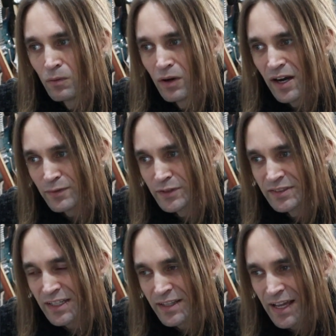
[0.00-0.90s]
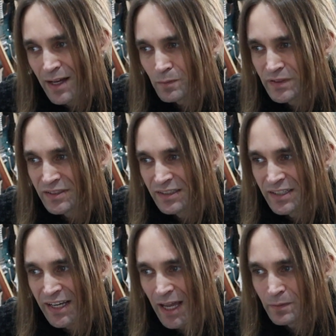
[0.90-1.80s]
where I have to say the amps
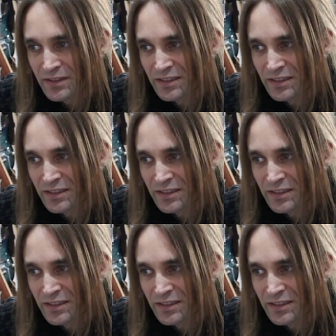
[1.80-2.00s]
and the caps,